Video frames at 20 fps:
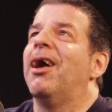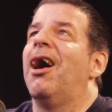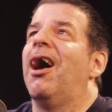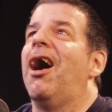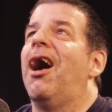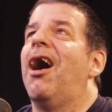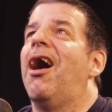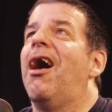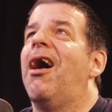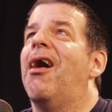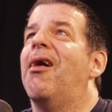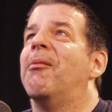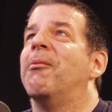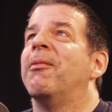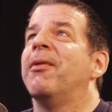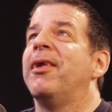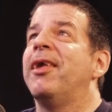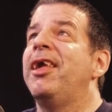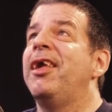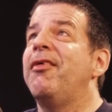um
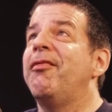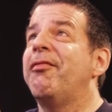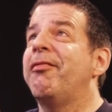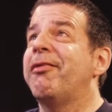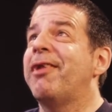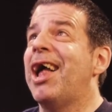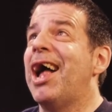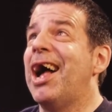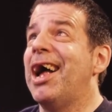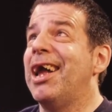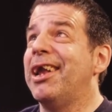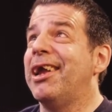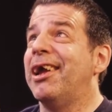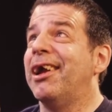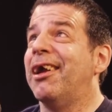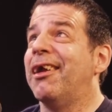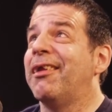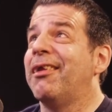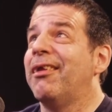he started